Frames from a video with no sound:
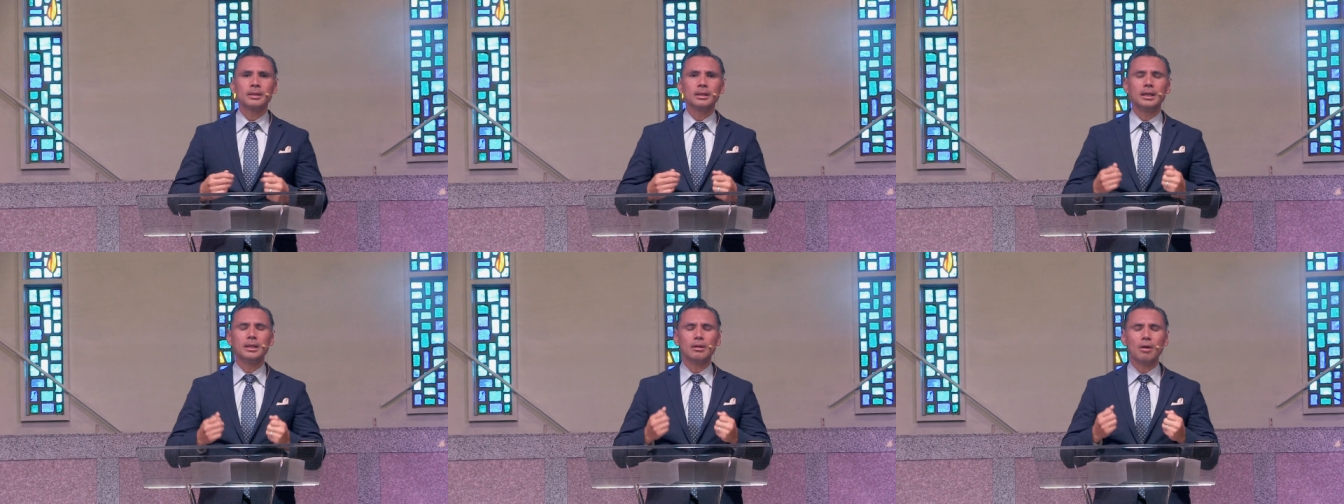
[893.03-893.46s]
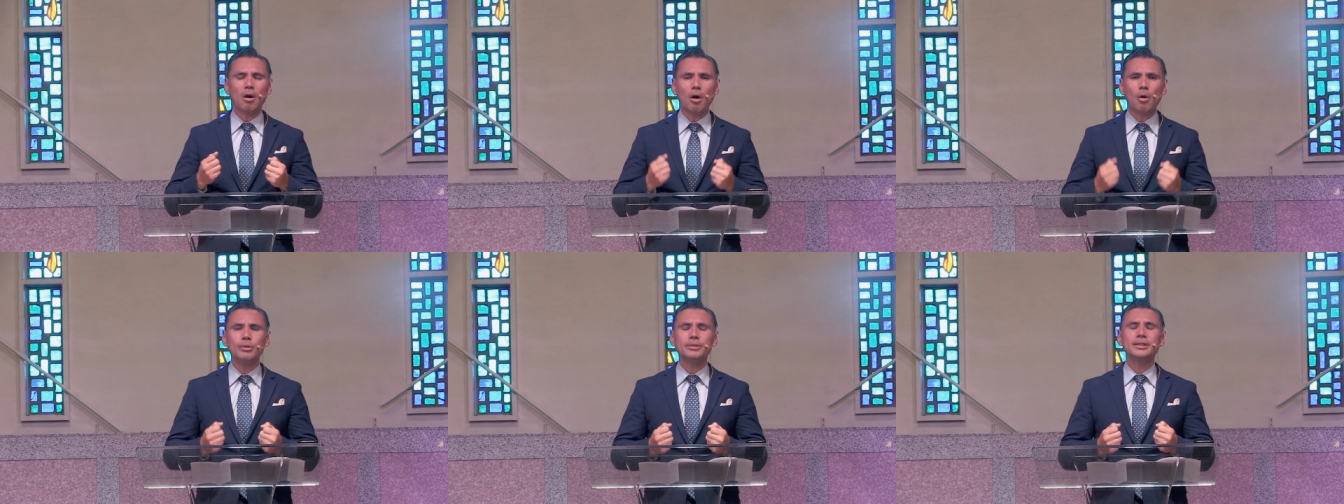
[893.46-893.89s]
and
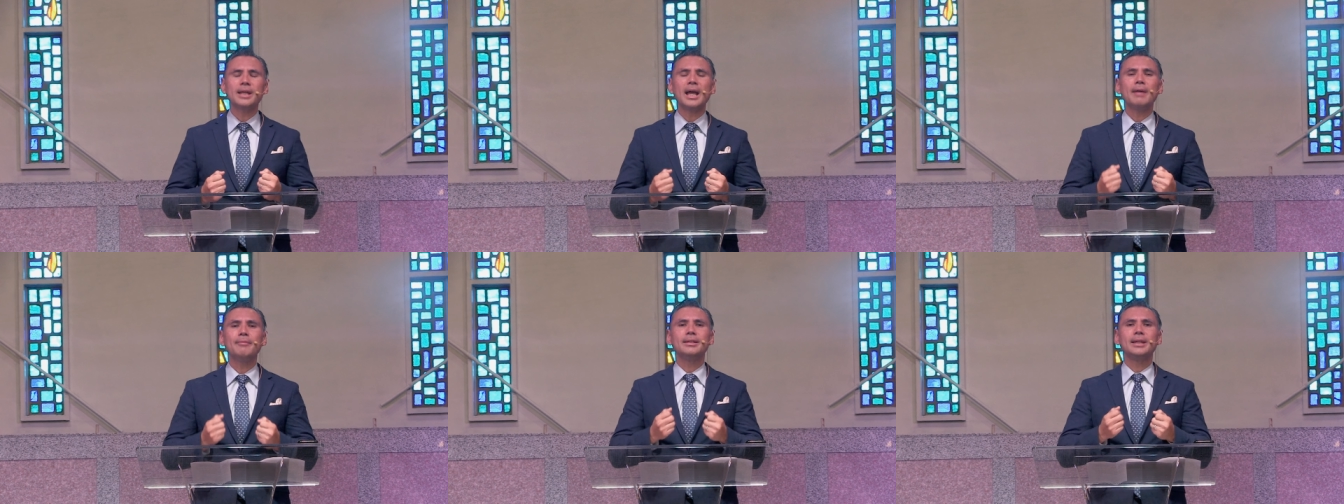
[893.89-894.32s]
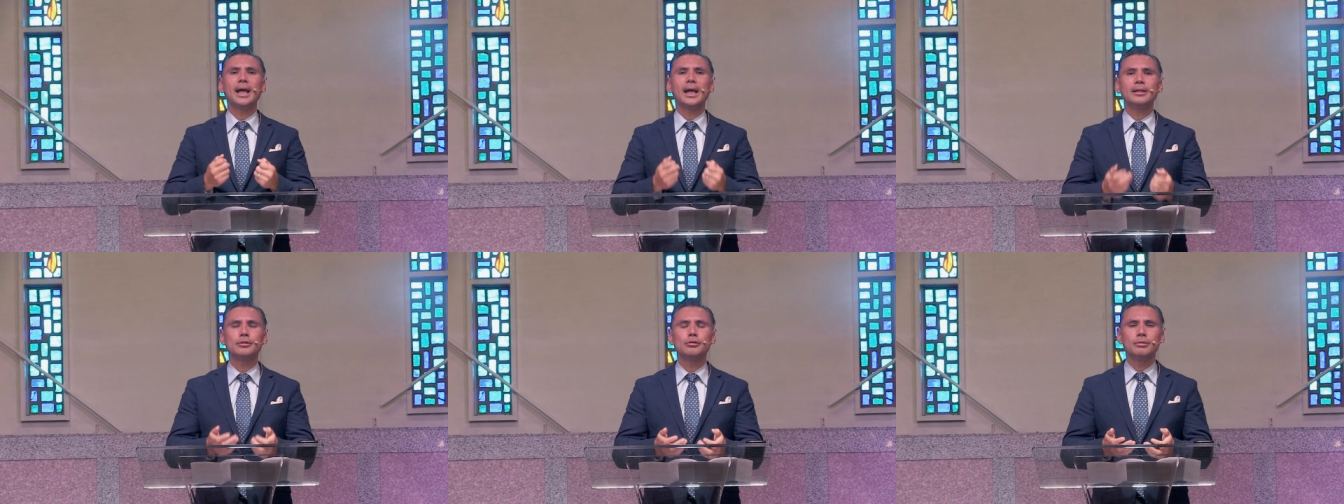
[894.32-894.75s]
always have an
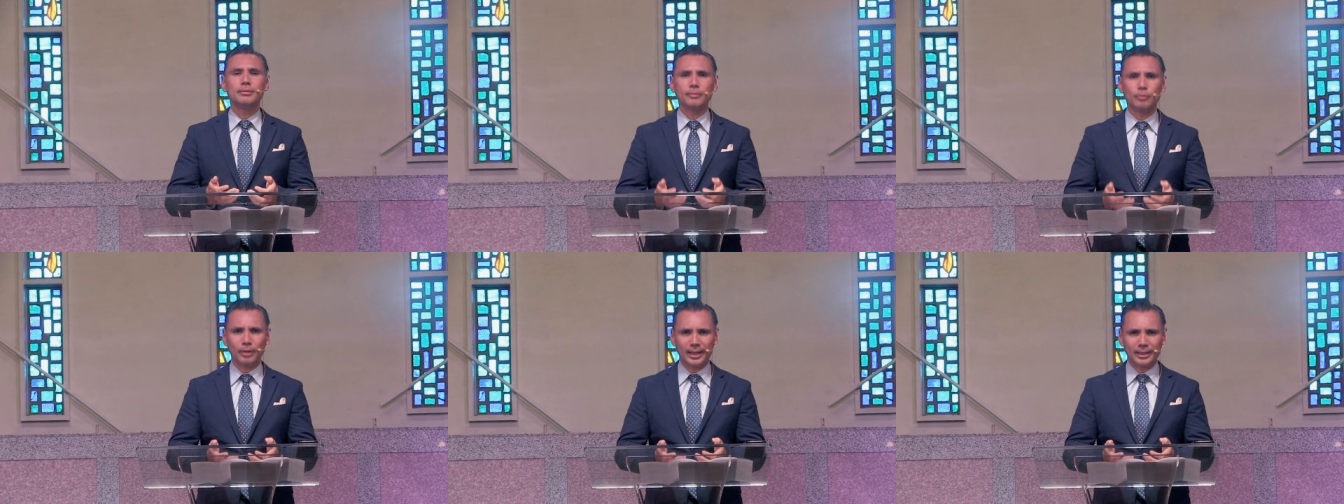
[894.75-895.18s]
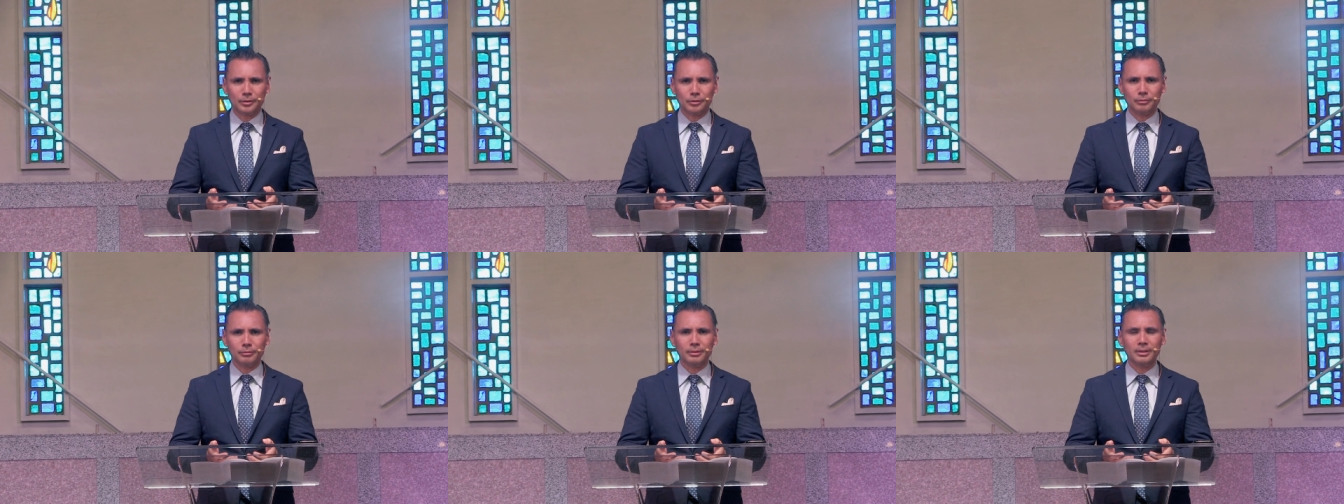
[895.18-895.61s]
attitude of
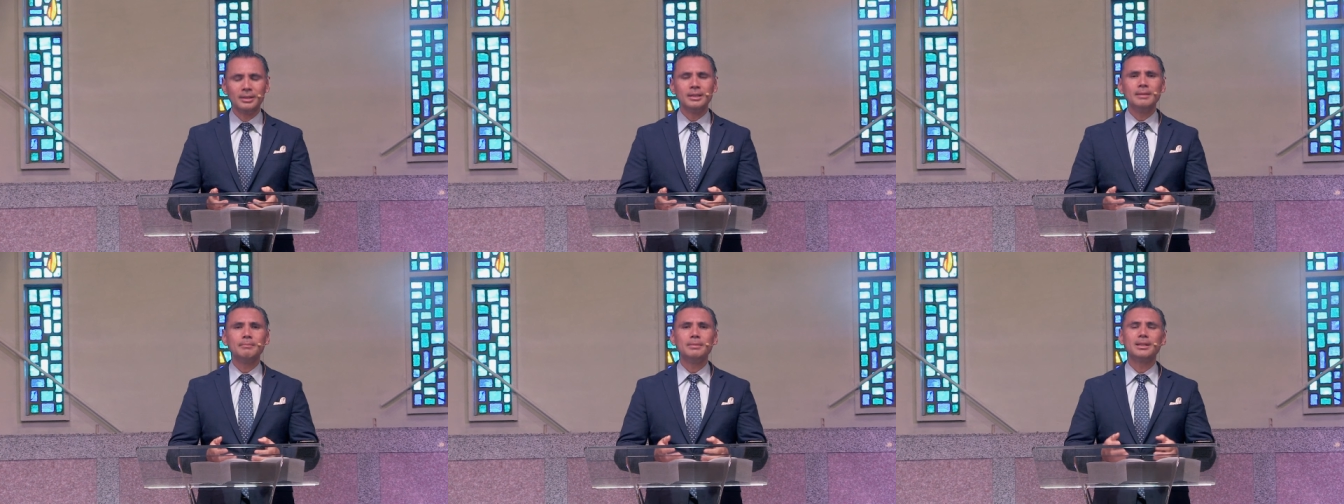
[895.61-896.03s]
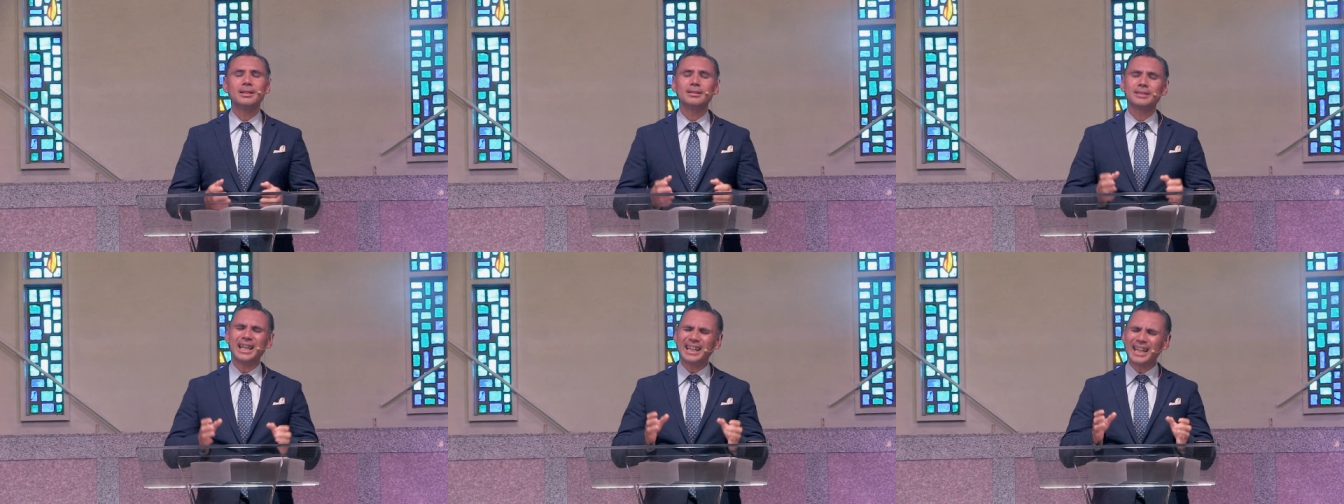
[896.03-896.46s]
gratitude
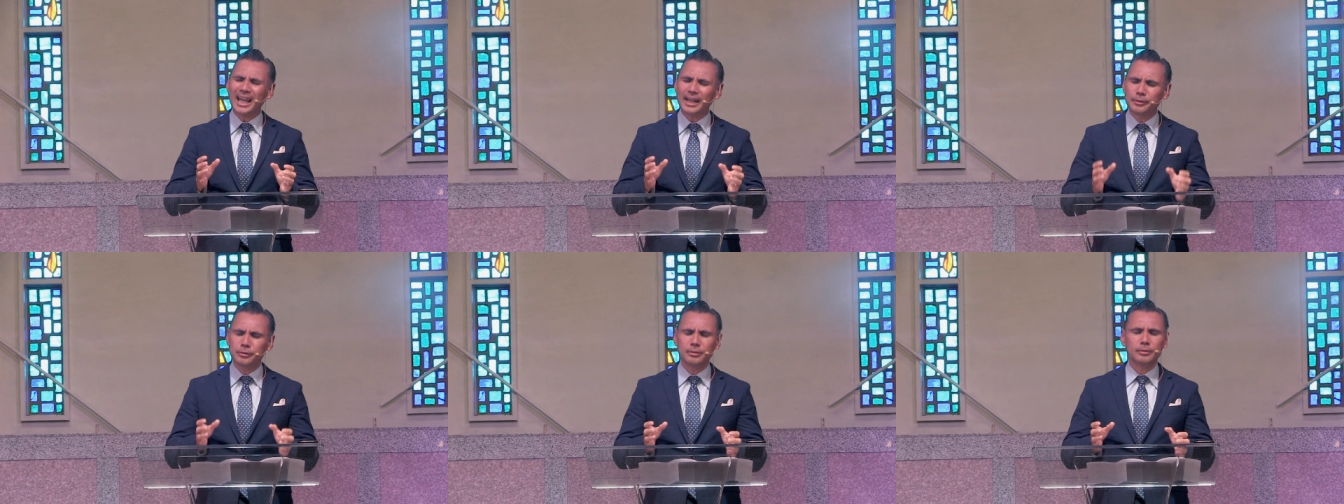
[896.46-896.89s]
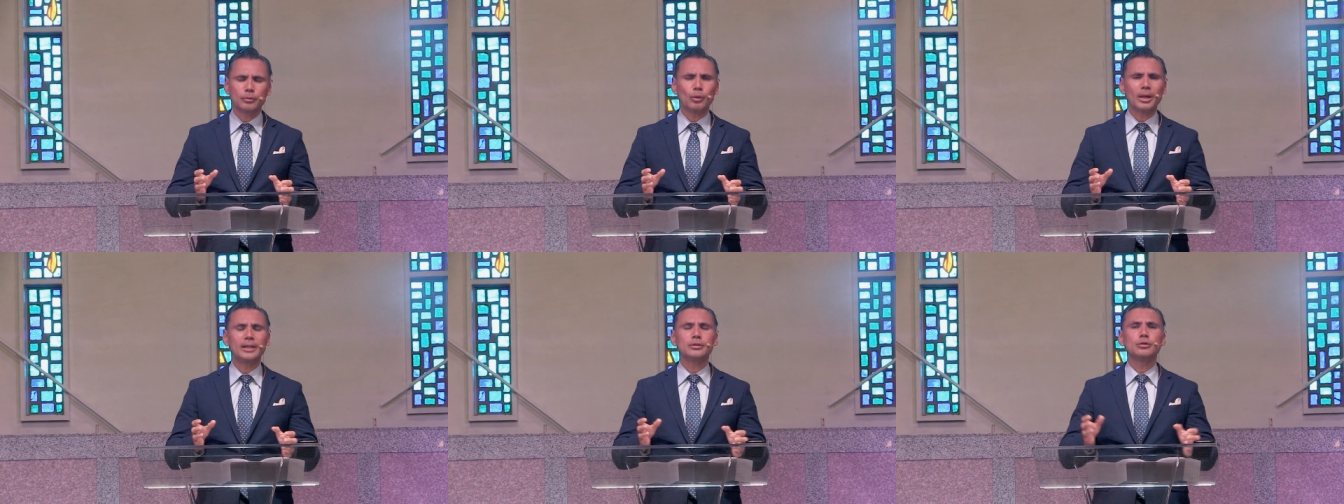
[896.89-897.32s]
because that attitude of
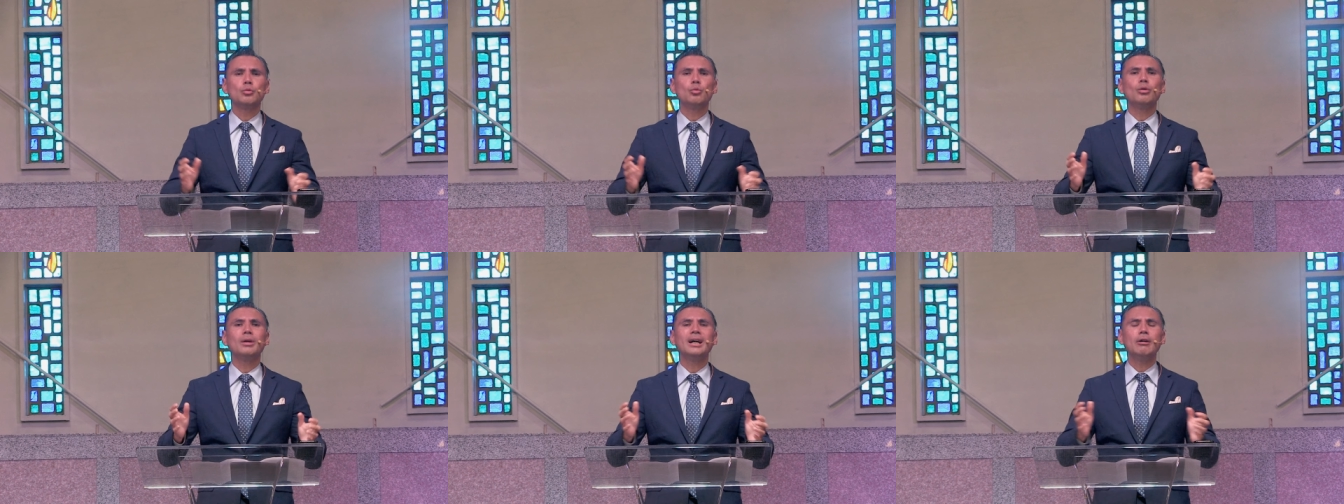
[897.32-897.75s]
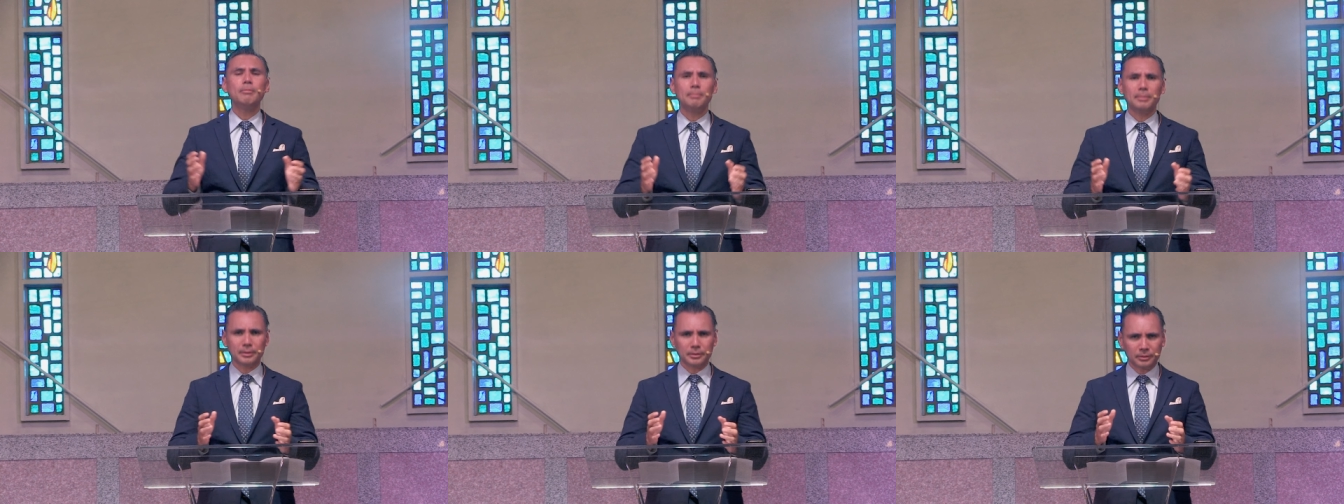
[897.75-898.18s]
gratitude will
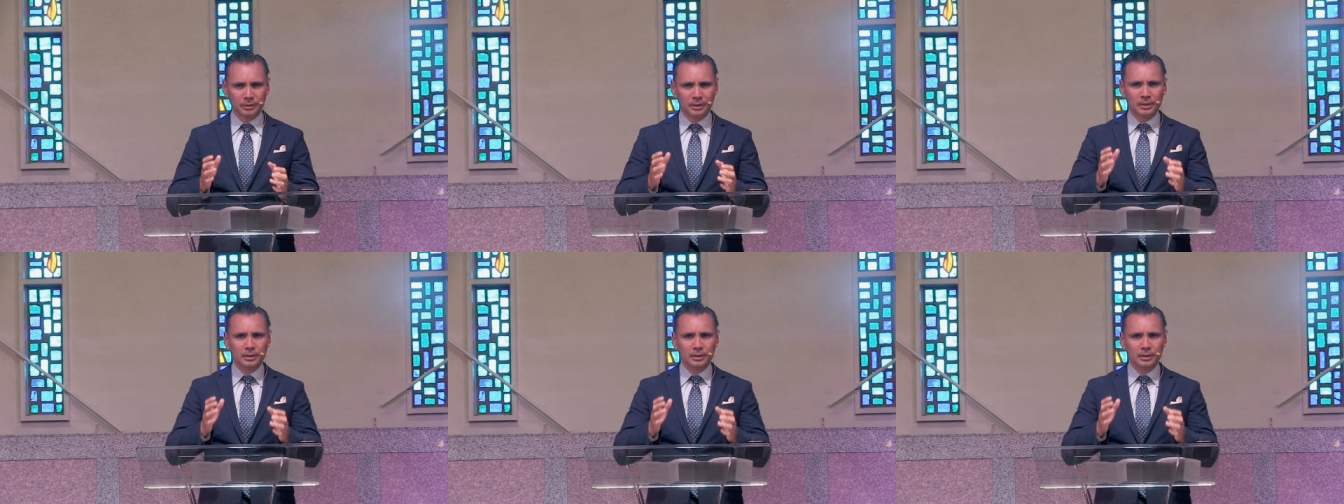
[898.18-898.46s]
help us